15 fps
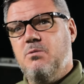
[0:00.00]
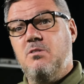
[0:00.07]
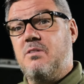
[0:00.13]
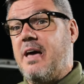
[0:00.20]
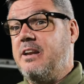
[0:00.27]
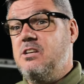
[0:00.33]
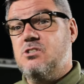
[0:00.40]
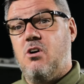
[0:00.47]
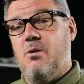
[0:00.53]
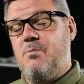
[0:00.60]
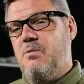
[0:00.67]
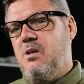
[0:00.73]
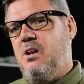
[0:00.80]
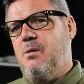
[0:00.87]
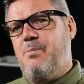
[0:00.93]
And Danny's got
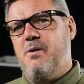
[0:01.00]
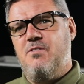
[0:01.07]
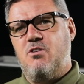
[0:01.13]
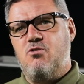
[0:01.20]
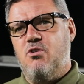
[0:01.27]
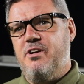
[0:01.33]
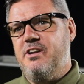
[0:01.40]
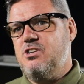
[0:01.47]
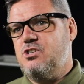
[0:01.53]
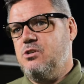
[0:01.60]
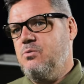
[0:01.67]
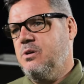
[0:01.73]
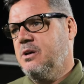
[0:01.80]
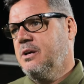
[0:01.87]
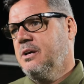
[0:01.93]
a little bit of a groin issue,